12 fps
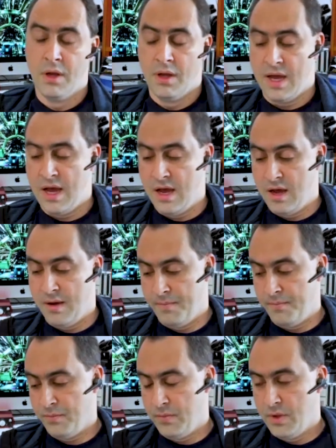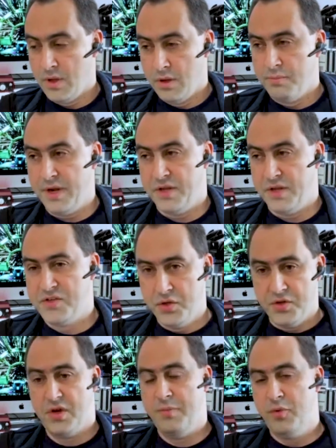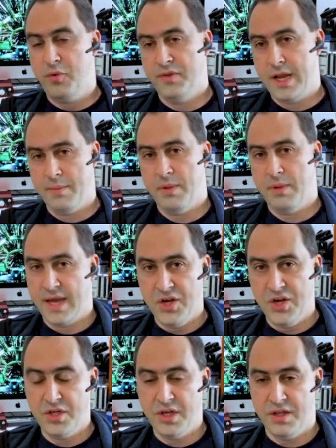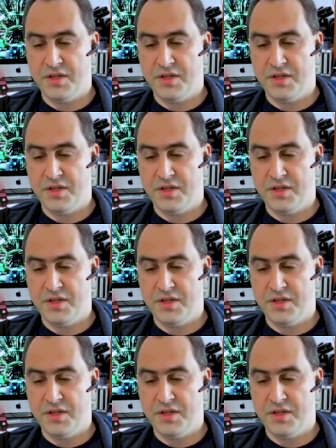But as soon as I put that application in,